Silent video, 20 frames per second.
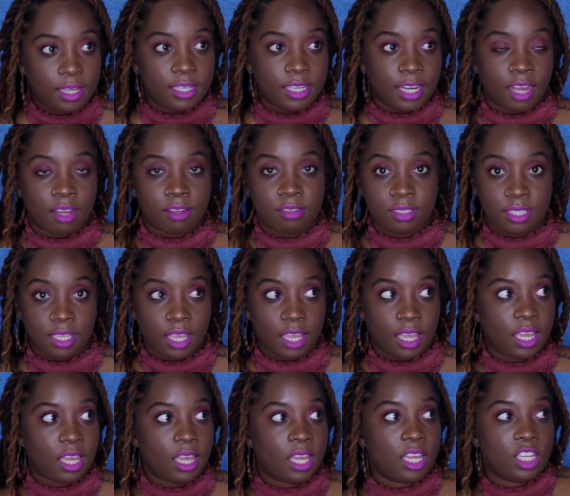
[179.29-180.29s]
Now
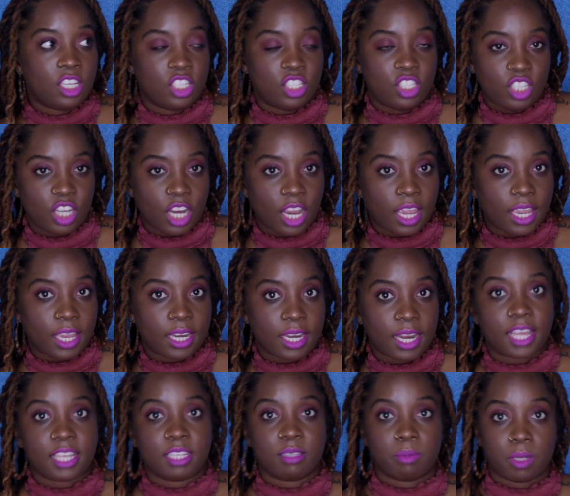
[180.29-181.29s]
say Jane
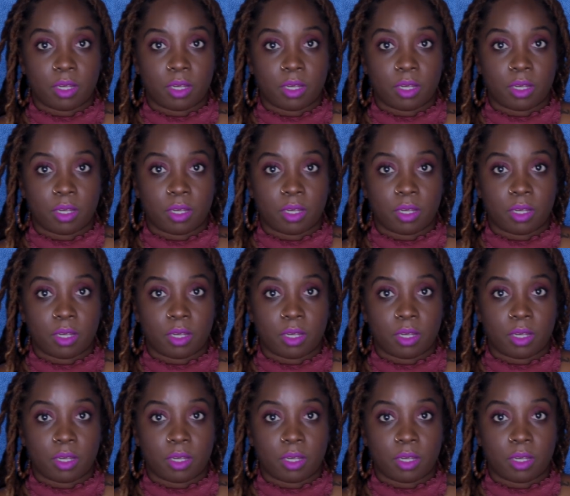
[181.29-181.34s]
has